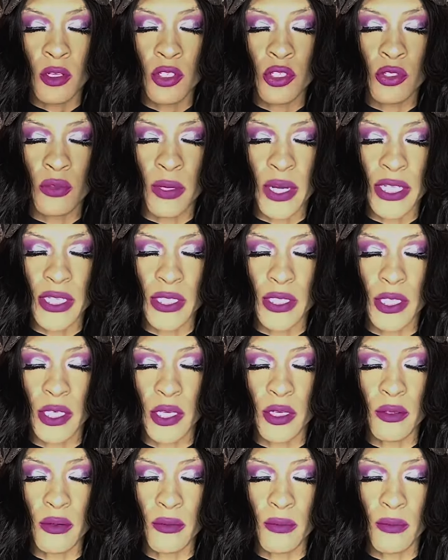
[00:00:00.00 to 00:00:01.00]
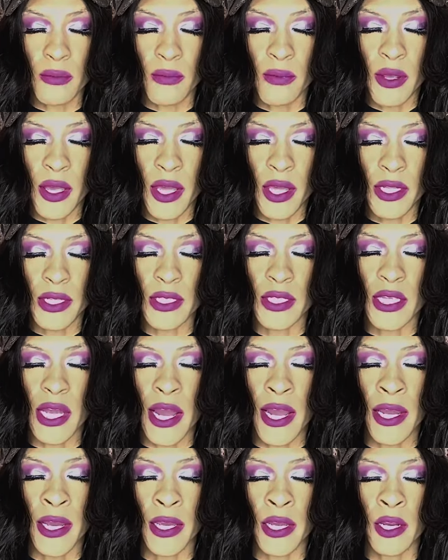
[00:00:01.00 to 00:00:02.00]
trusting
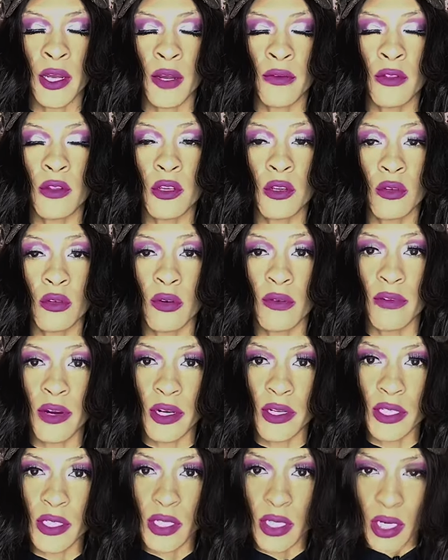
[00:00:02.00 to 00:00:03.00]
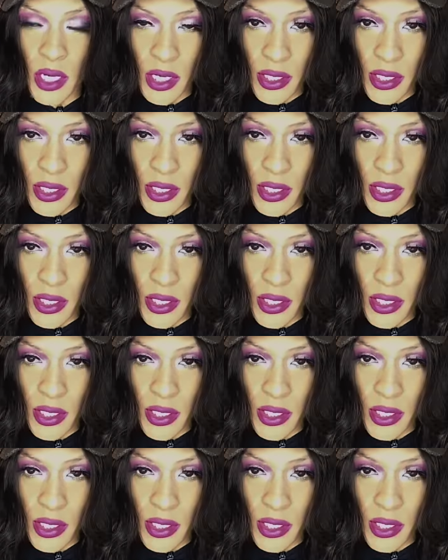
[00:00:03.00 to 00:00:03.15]
inside of the universe and